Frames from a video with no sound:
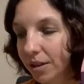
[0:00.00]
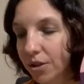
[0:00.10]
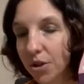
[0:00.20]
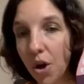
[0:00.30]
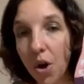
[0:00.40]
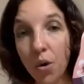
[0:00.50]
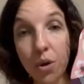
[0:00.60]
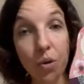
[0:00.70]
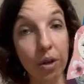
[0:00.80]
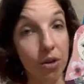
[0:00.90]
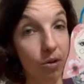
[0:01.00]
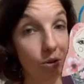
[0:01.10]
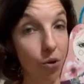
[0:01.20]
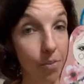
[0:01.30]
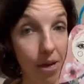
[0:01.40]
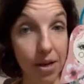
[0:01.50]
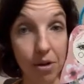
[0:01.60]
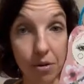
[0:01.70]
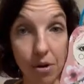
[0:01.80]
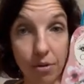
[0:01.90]
So you can also make
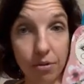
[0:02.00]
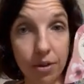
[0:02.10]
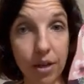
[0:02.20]
your own.